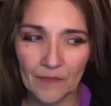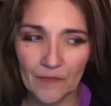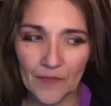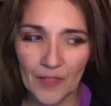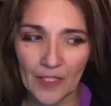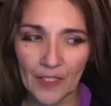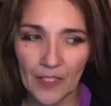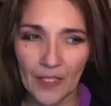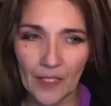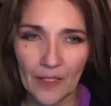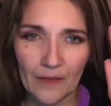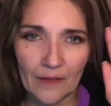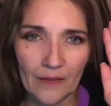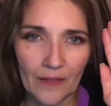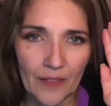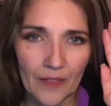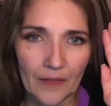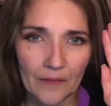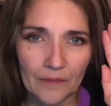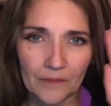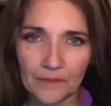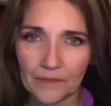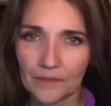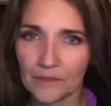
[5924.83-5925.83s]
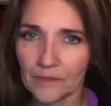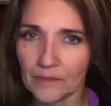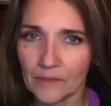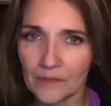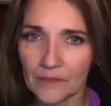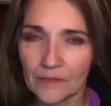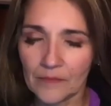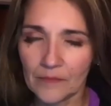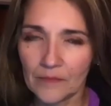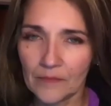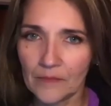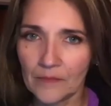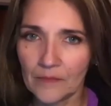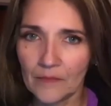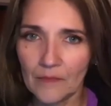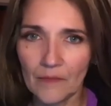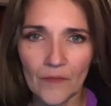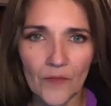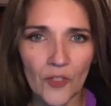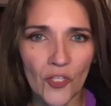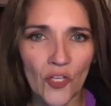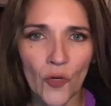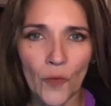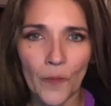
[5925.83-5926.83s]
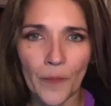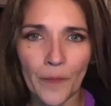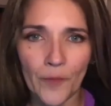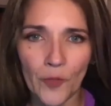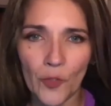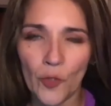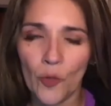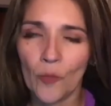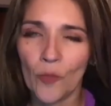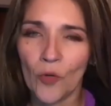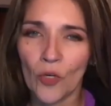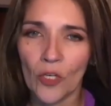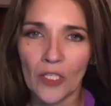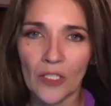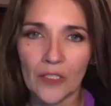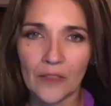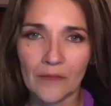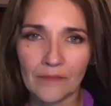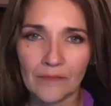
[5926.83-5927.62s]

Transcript: And I thought, nope, no more.